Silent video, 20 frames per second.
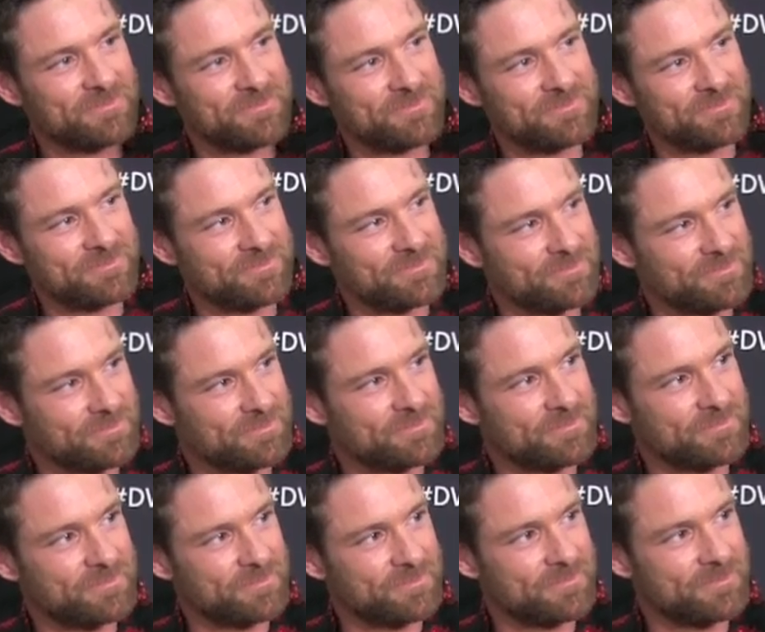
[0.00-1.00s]

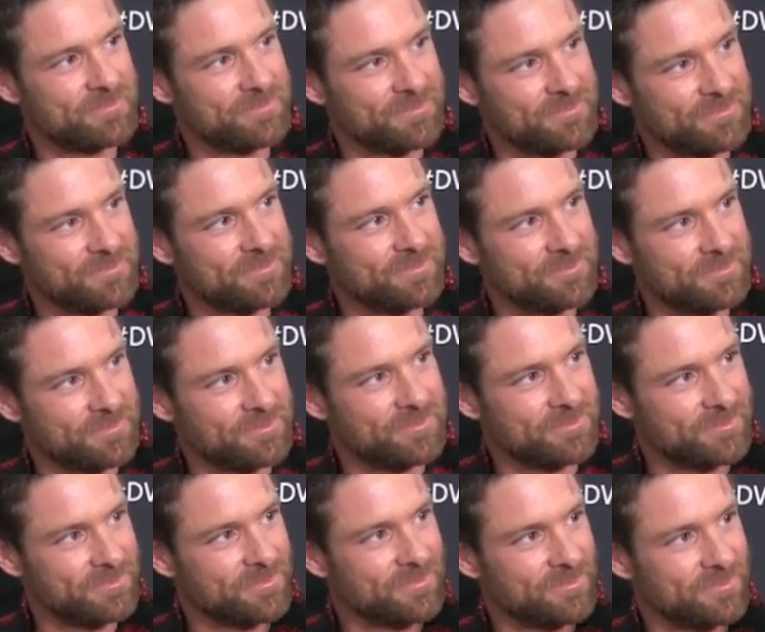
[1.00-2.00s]

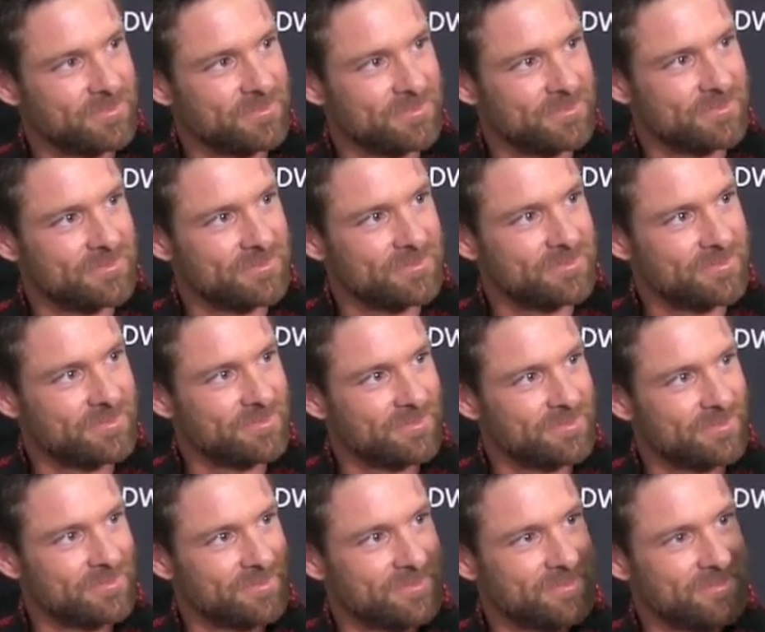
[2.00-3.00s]

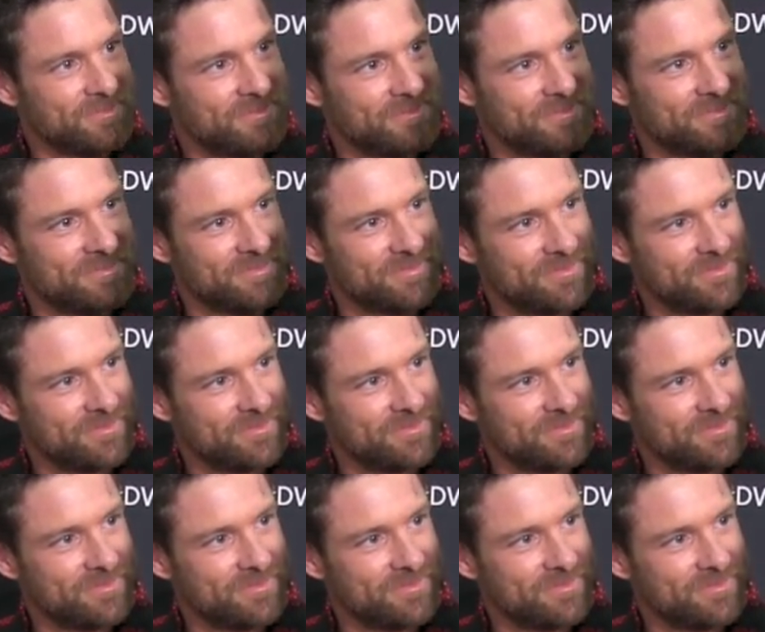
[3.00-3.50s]
[no speech]